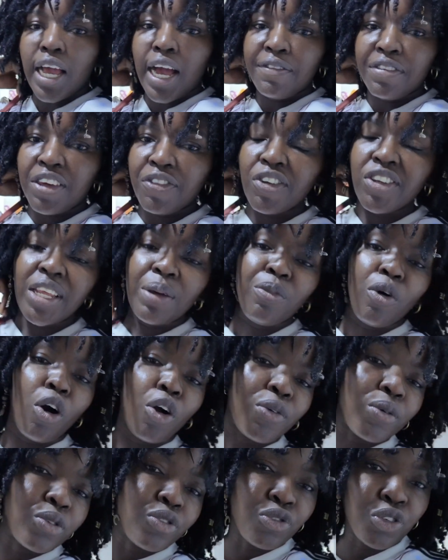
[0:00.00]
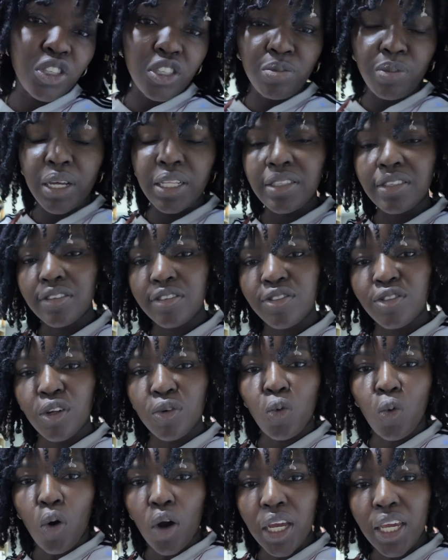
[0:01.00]
I have given them oral treatment, it's
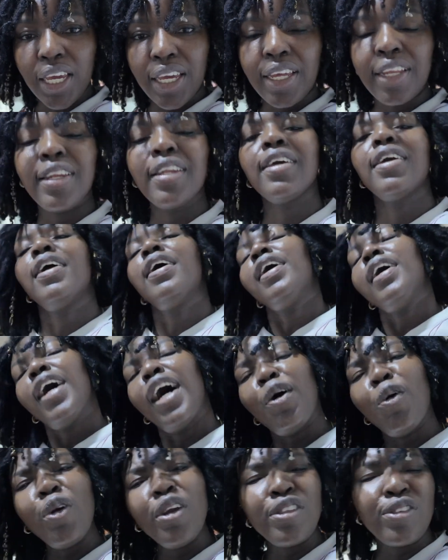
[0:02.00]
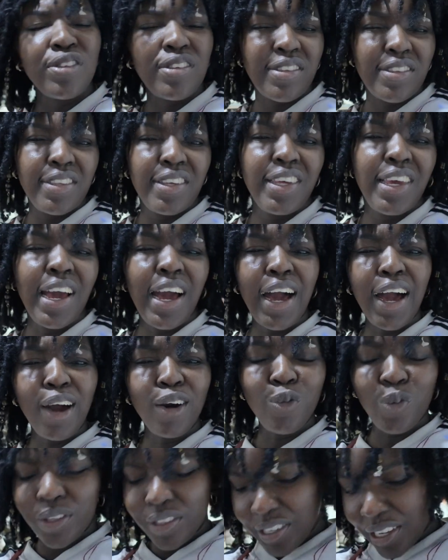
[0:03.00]
not working. I want you to see
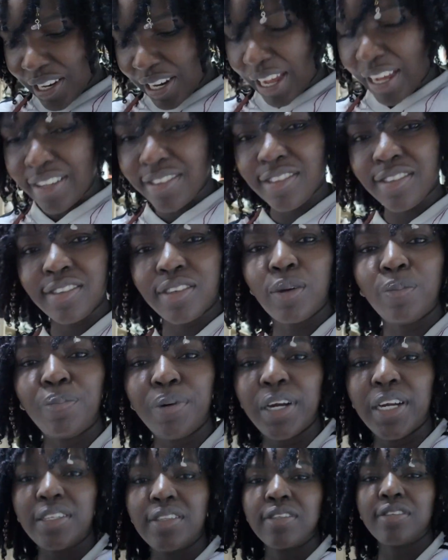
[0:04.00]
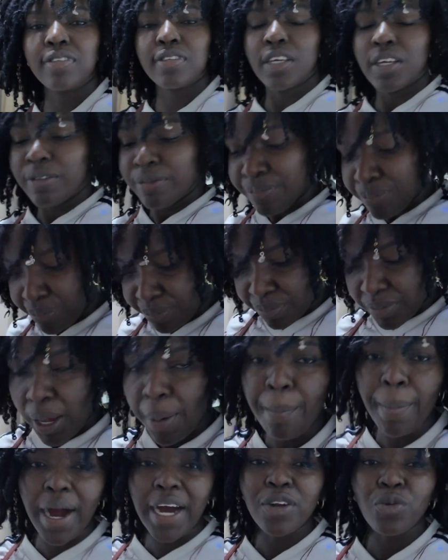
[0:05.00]
how we delight the birds
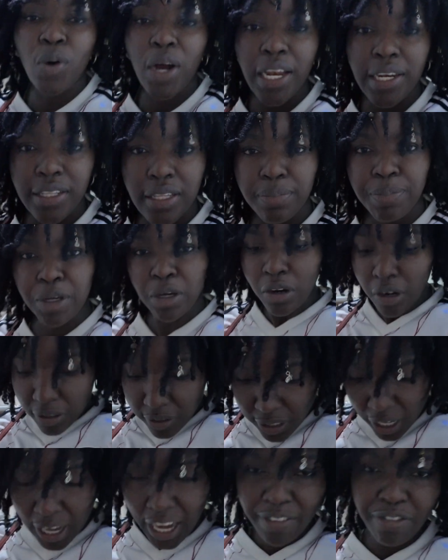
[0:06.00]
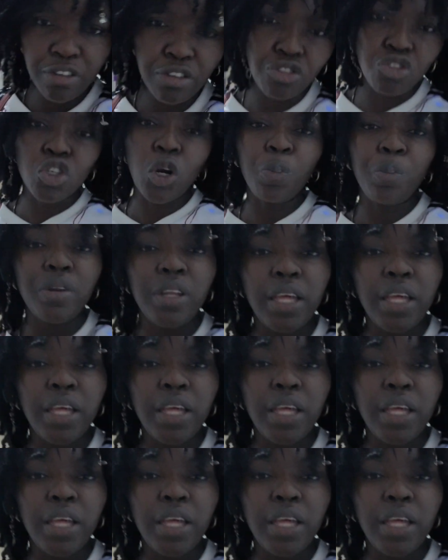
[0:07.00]
manually, because I have a drop